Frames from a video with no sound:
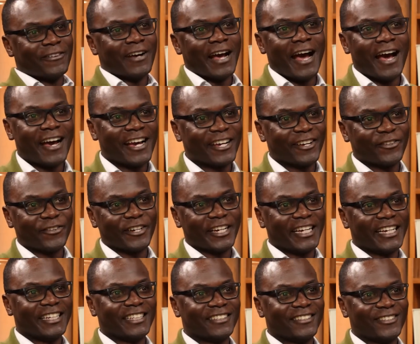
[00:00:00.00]
high
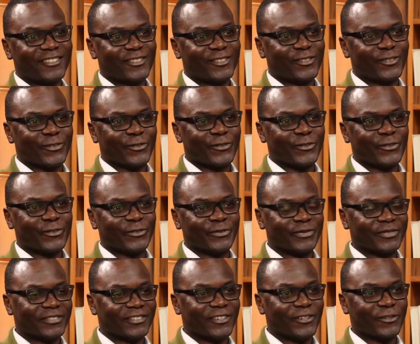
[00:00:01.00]
grades
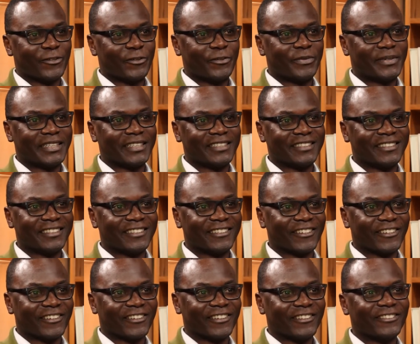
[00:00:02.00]
to a rebel
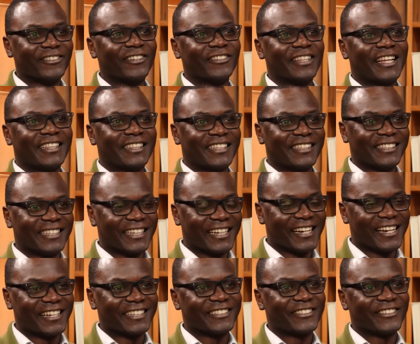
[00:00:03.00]
not attending class.